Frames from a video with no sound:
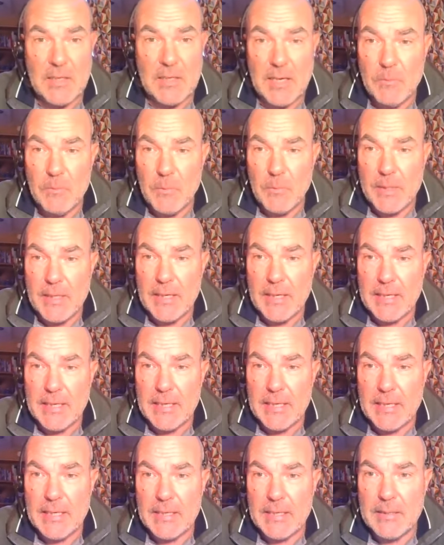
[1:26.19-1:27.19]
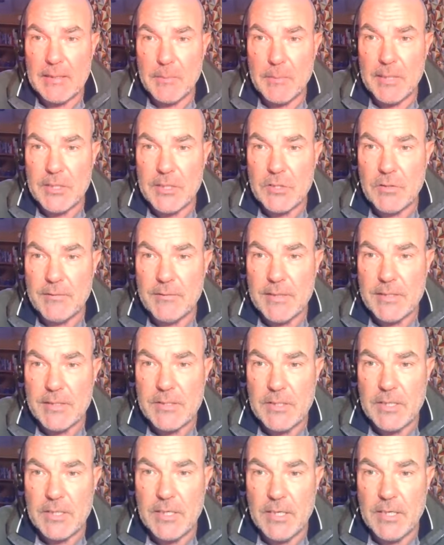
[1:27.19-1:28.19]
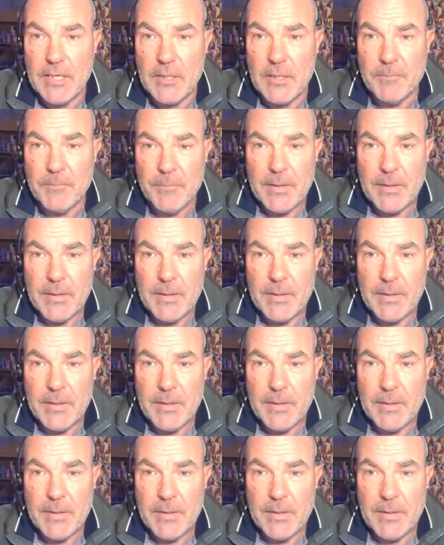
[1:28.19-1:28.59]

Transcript: and we had uh, the pleasure of our CEO.